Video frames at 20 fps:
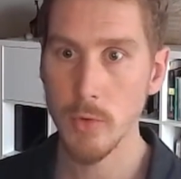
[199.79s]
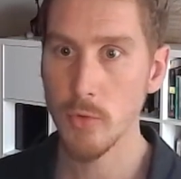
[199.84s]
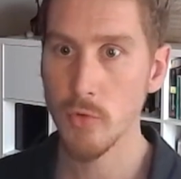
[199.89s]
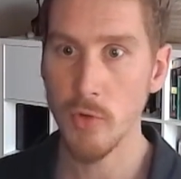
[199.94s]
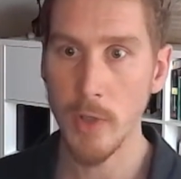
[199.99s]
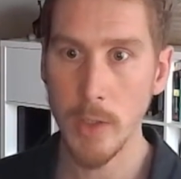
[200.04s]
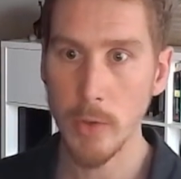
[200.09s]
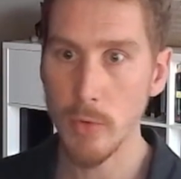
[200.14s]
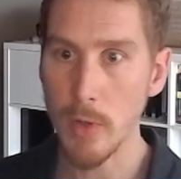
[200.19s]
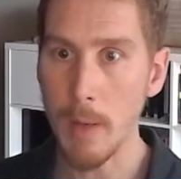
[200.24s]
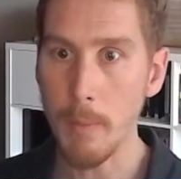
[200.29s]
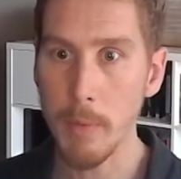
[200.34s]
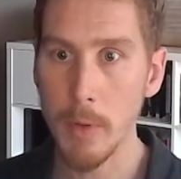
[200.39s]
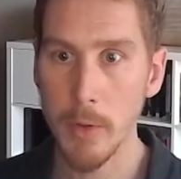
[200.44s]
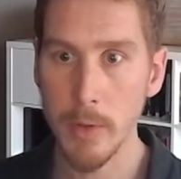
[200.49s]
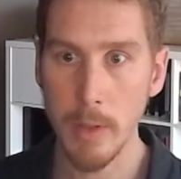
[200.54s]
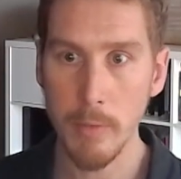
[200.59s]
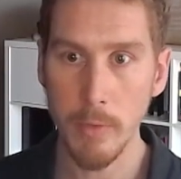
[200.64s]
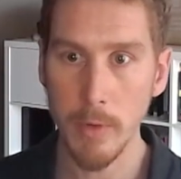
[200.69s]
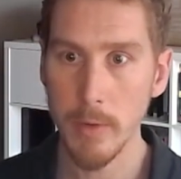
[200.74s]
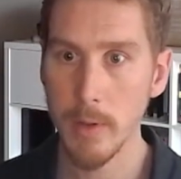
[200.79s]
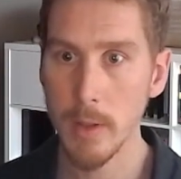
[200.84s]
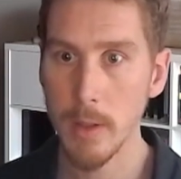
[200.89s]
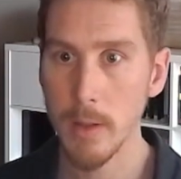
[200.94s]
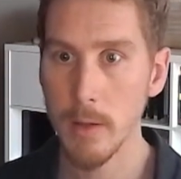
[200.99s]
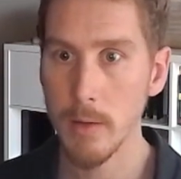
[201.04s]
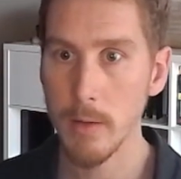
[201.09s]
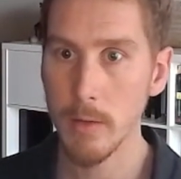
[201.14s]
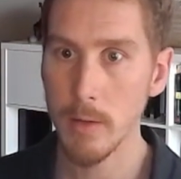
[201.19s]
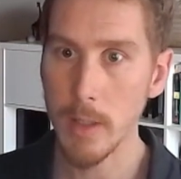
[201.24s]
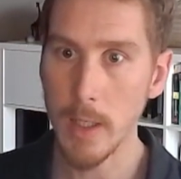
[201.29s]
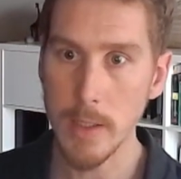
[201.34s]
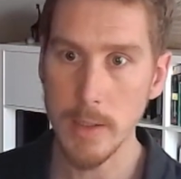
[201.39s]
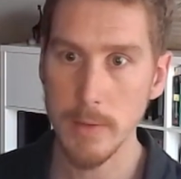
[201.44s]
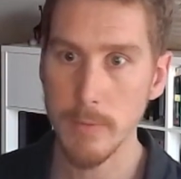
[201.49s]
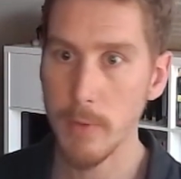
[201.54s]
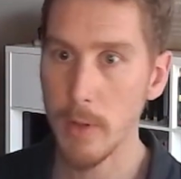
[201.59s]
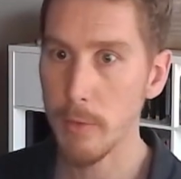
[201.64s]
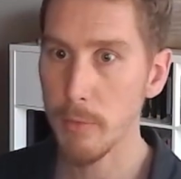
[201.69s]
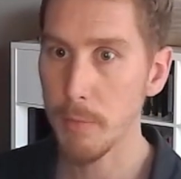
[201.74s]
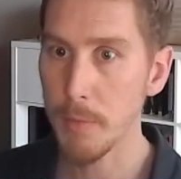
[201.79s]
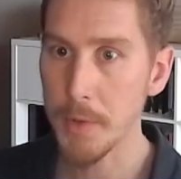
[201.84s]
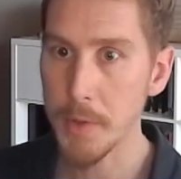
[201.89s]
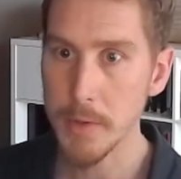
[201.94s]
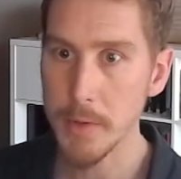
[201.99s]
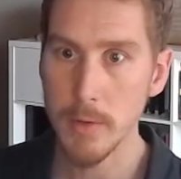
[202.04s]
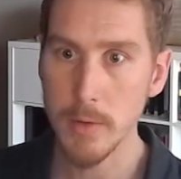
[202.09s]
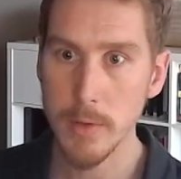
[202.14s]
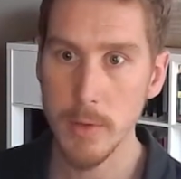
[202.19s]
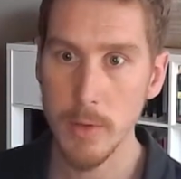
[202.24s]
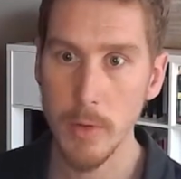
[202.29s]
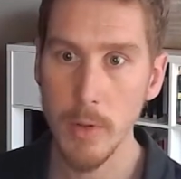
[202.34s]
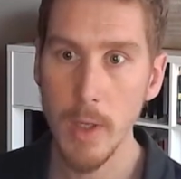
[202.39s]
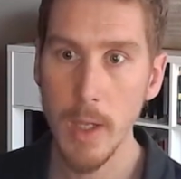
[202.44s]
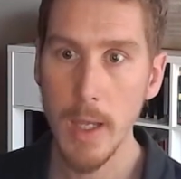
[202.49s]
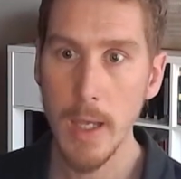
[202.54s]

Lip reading: tried to upload everything in the last 5 minutes or so.